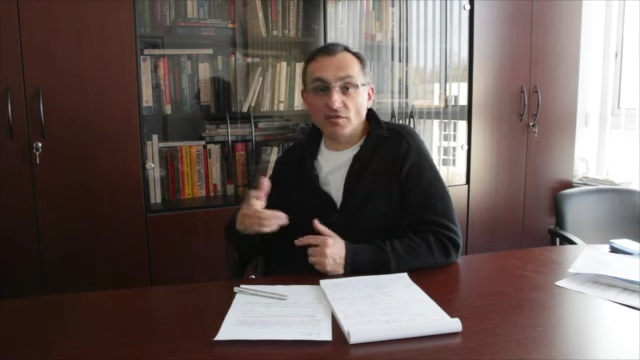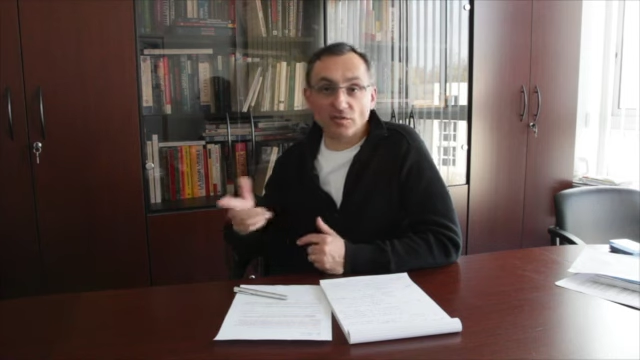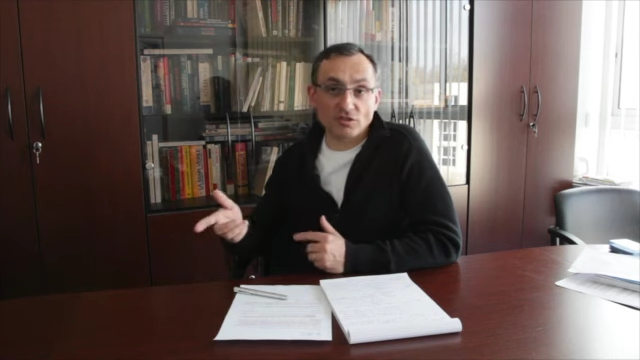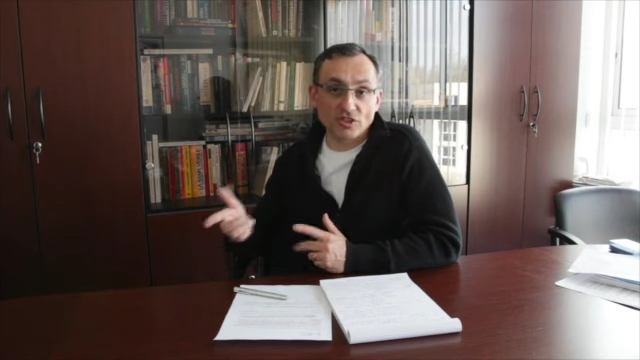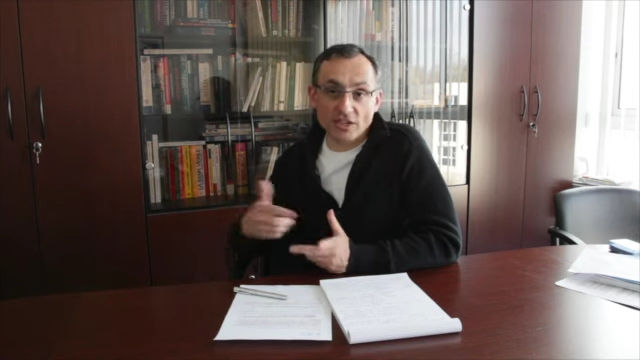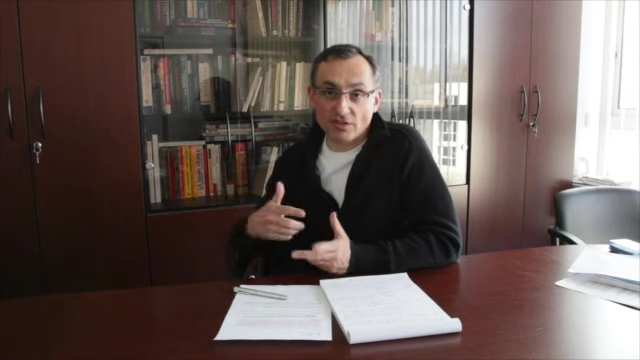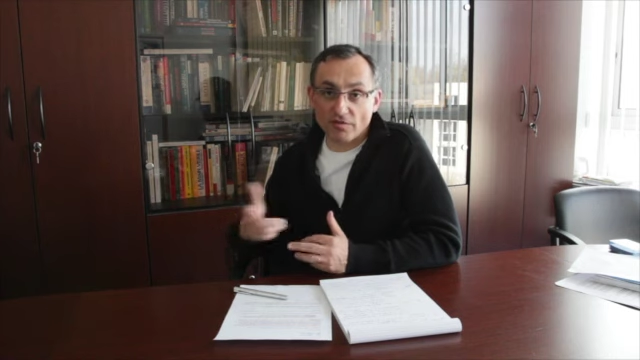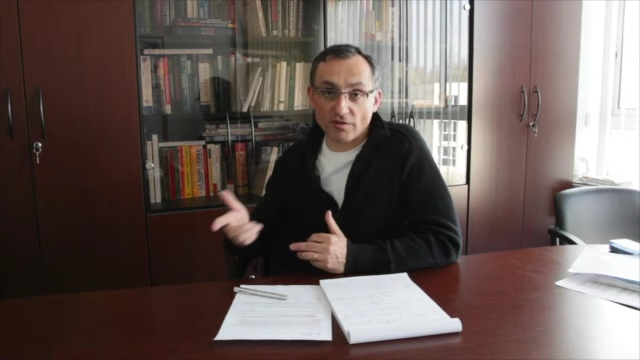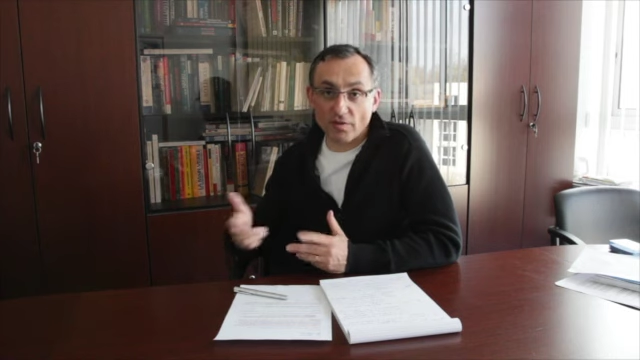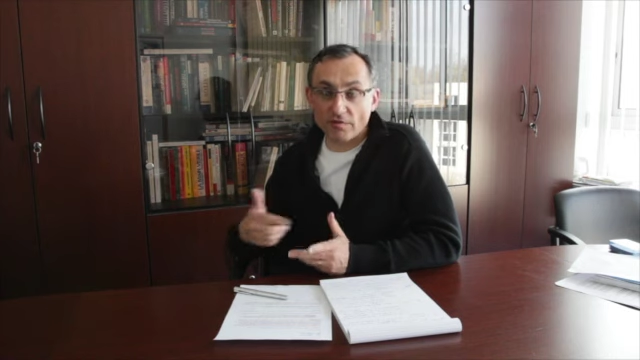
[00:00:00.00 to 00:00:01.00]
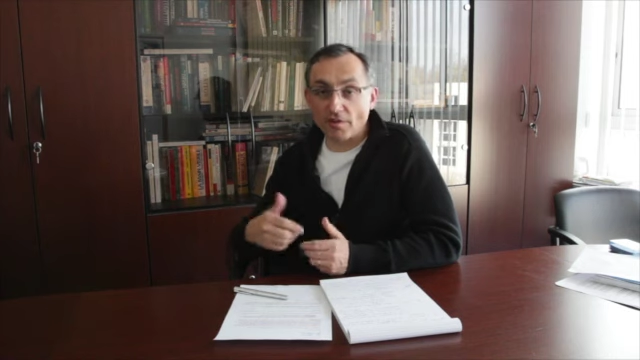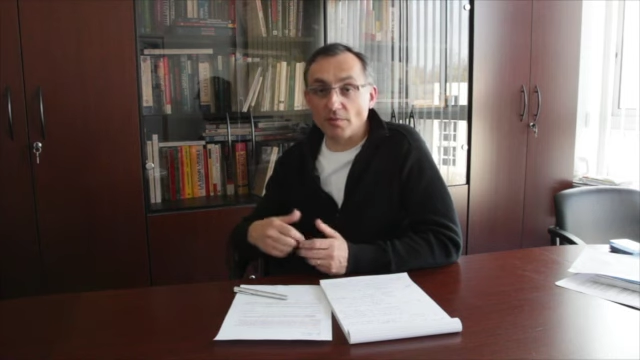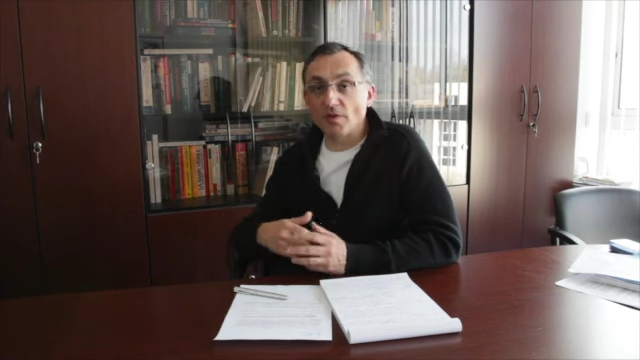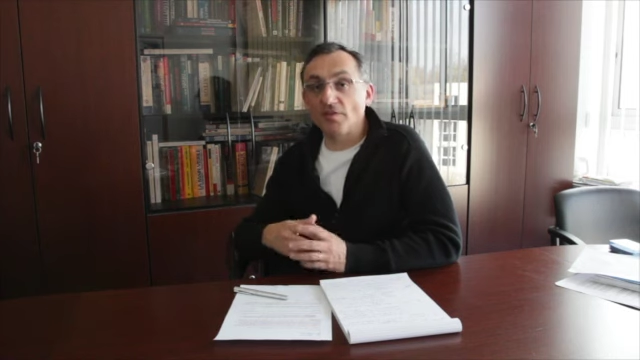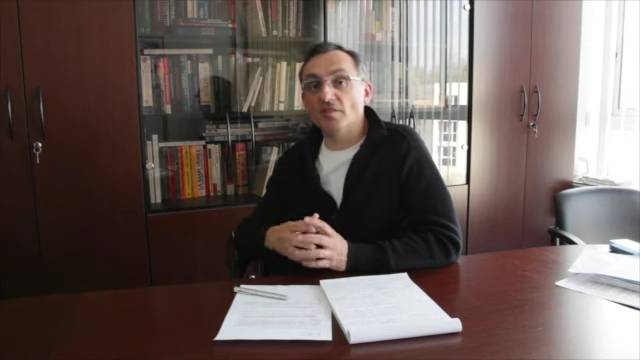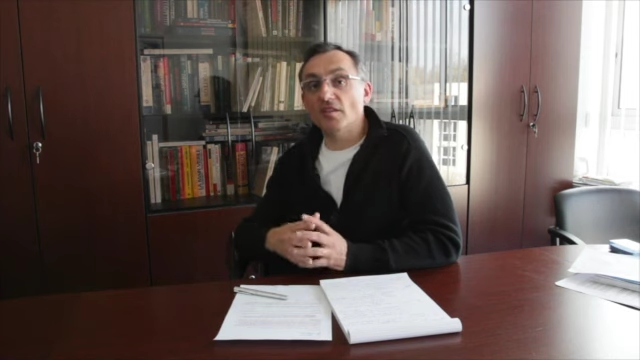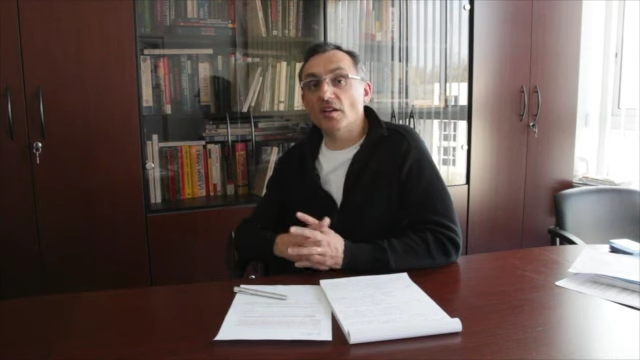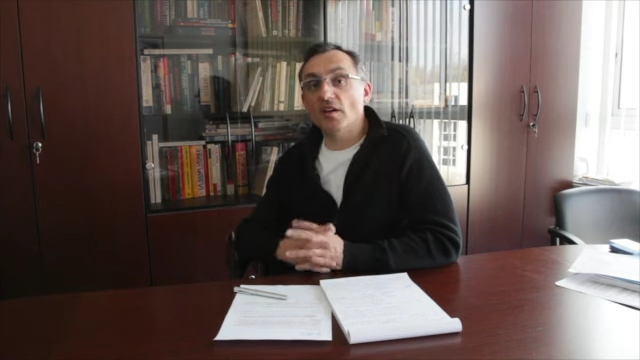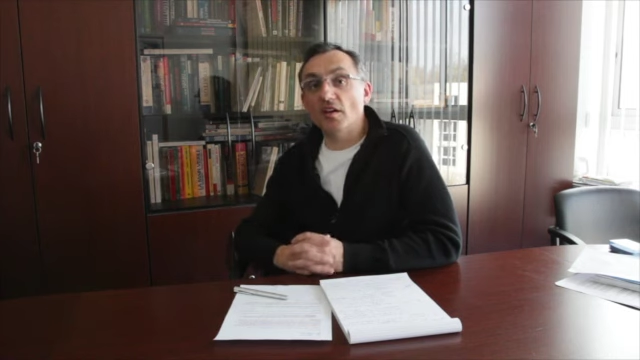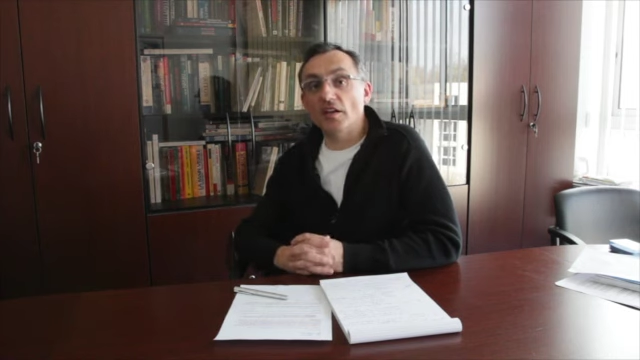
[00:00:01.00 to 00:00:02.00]
also change of governments
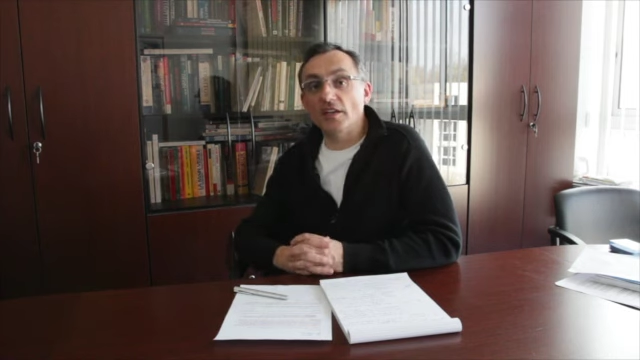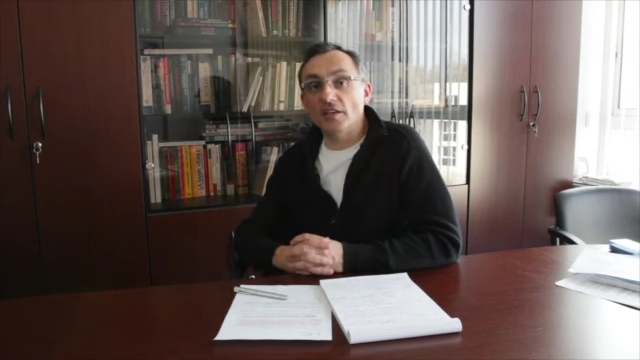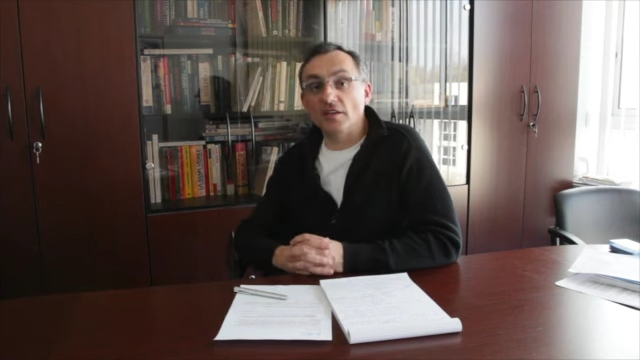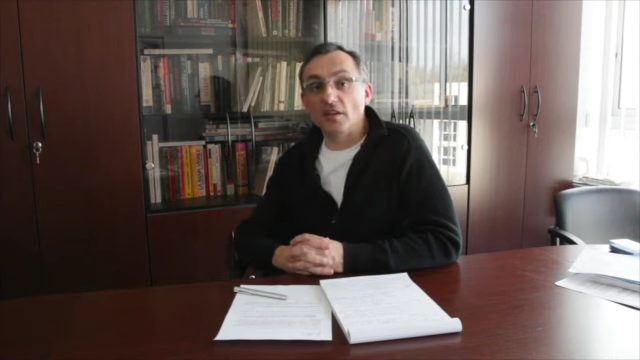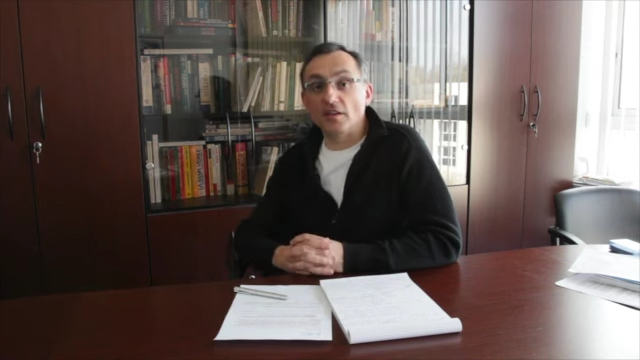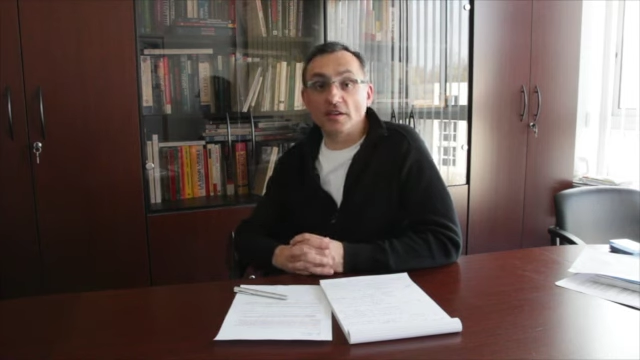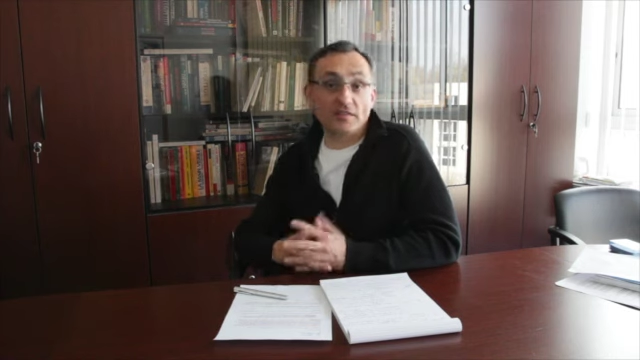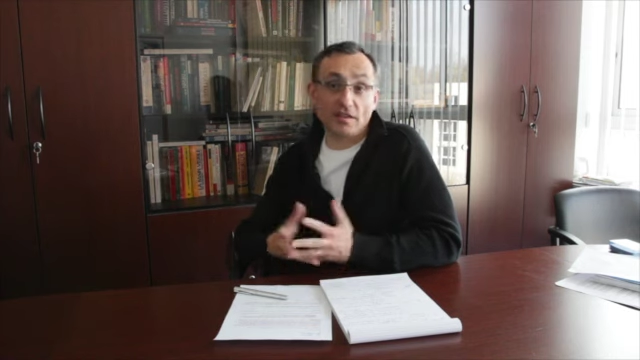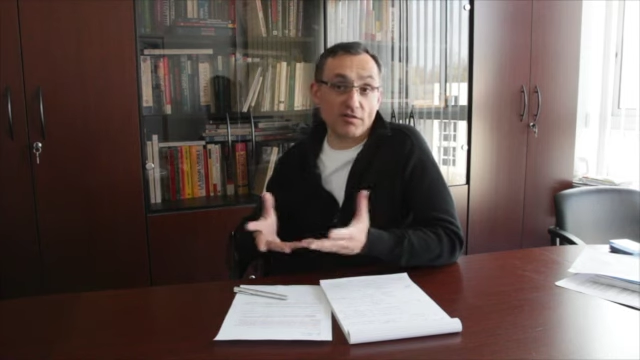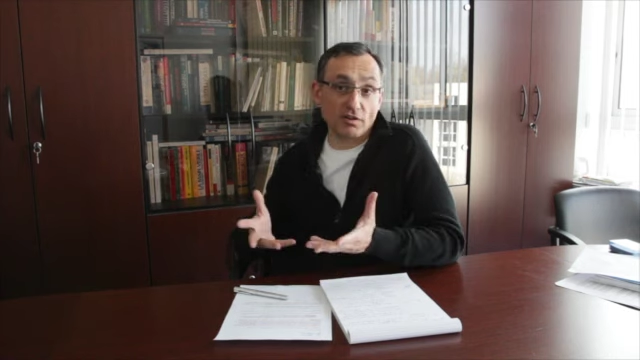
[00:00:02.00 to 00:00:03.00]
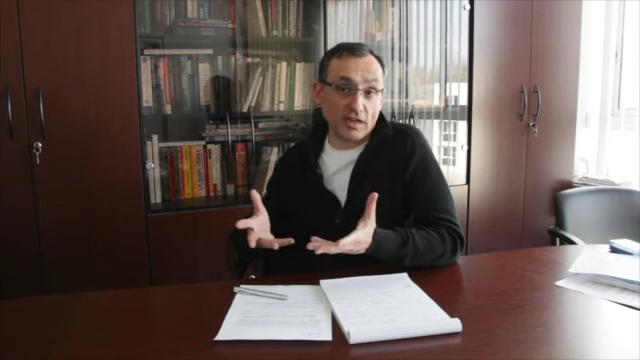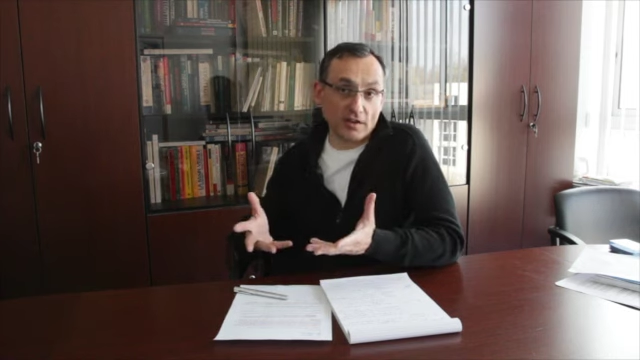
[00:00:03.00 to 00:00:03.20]
uh, in, uh, in several